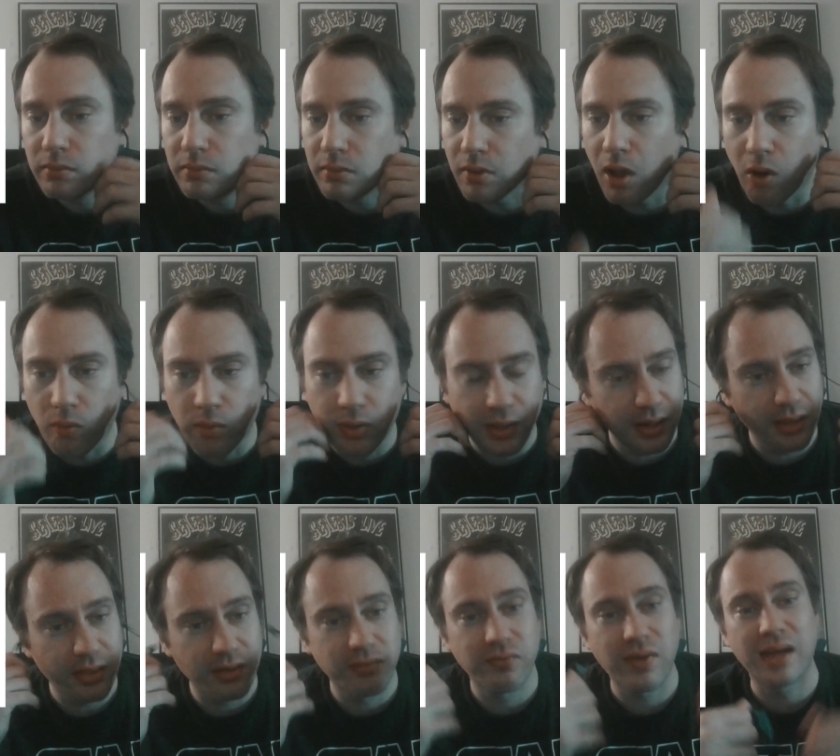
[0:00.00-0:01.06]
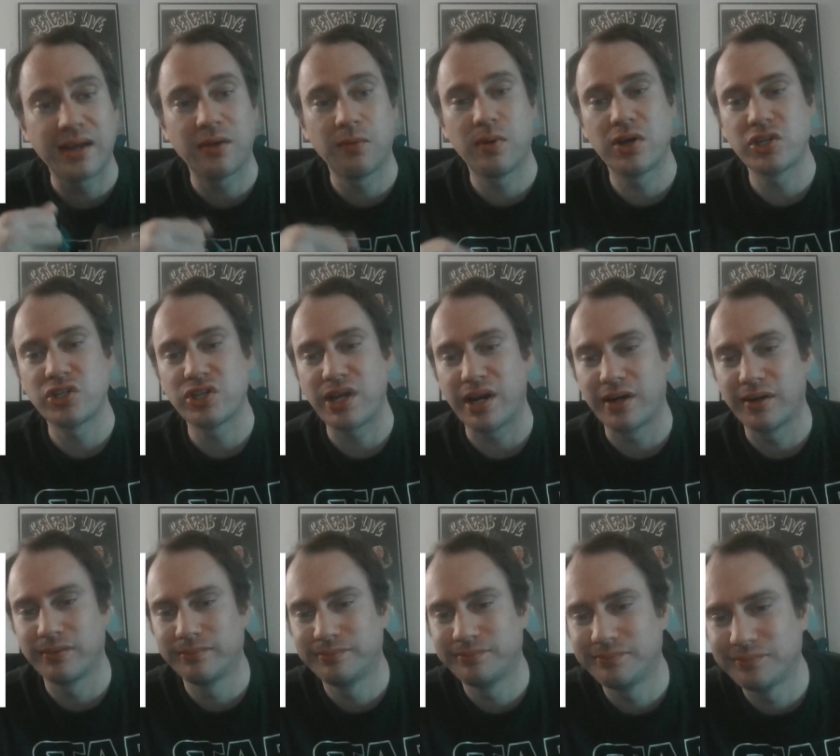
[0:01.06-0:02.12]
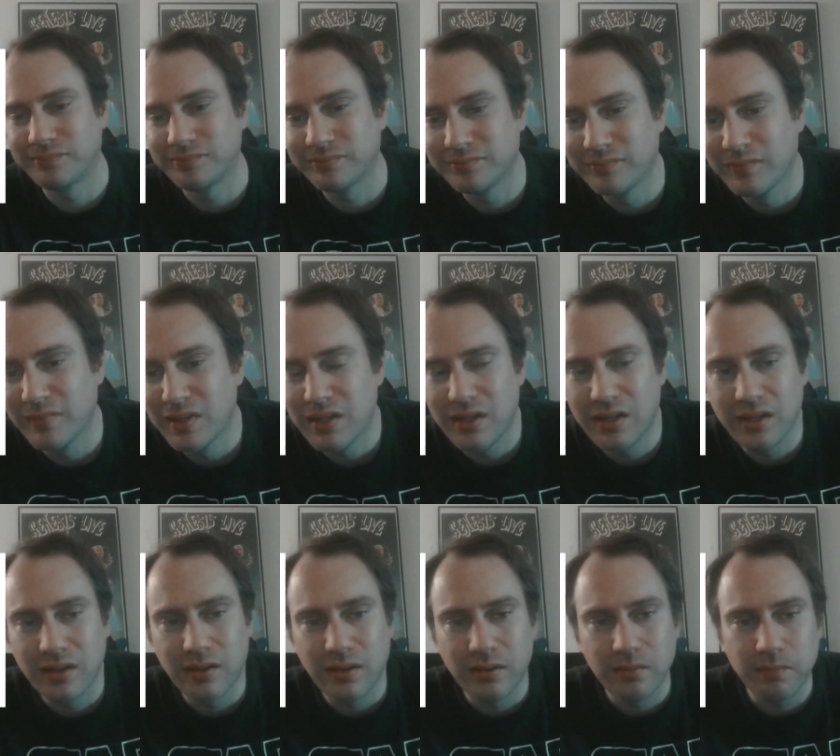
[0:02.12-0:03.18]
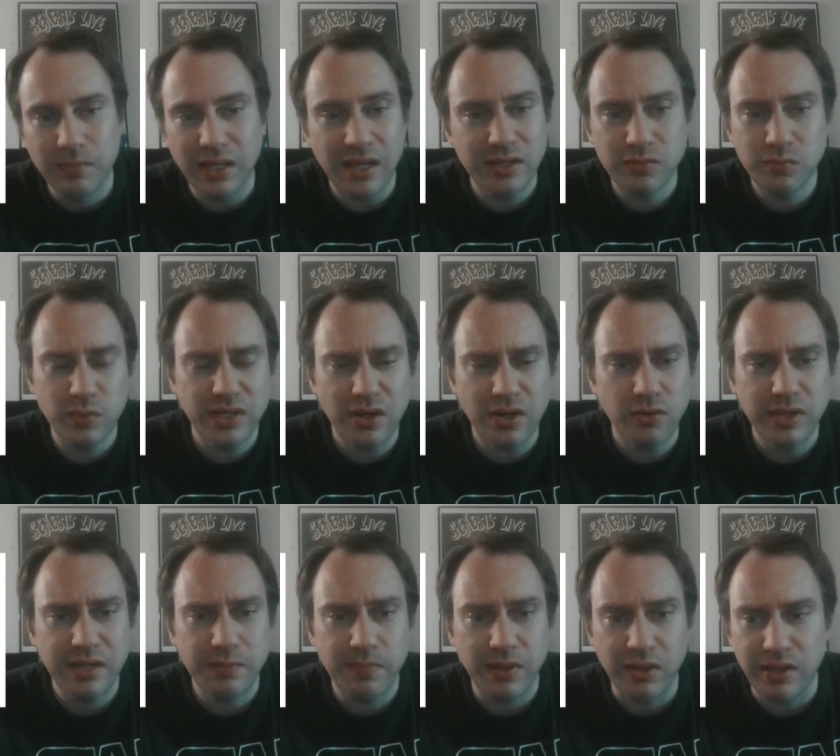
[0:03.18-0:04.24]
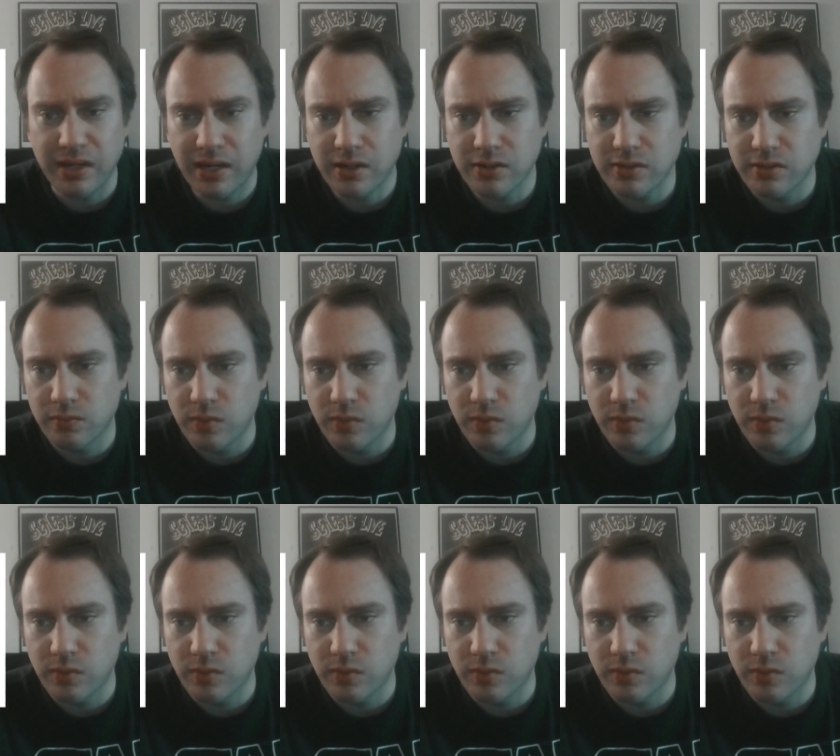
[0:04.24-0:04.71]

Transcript: Oh, another fact I want to share. Because we don't need billionaires.